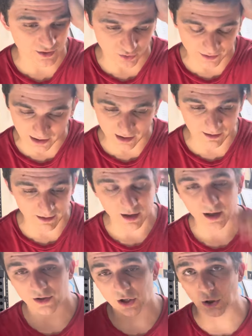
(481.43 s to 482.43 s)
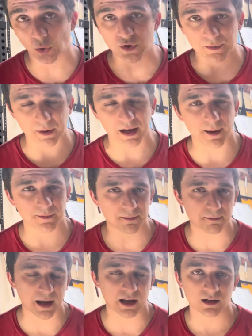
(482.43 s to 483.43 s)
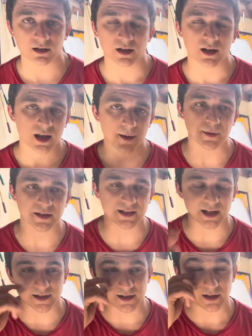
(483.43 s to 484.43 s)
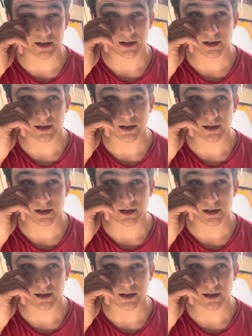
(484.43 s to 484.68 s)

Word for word: so then the glutes become the main hip extensor